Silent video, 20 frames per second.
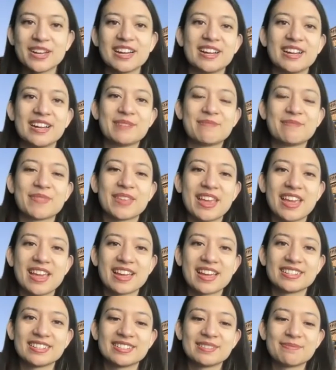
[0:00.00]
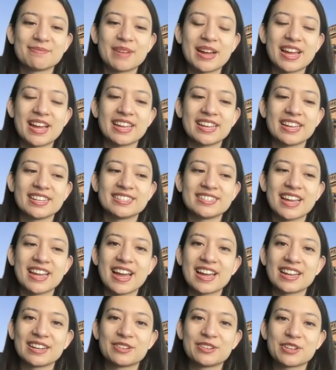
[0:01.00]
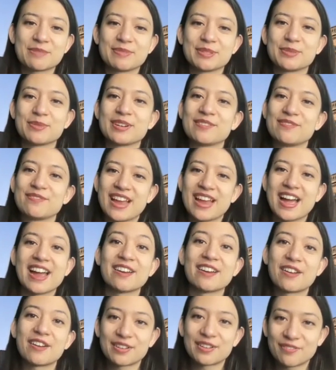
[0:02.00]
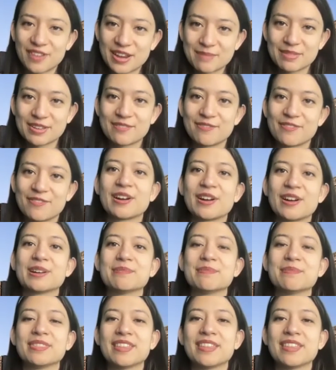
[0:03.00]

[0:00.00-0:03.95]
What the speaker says: And my dad grew up as one of 9 on our family farm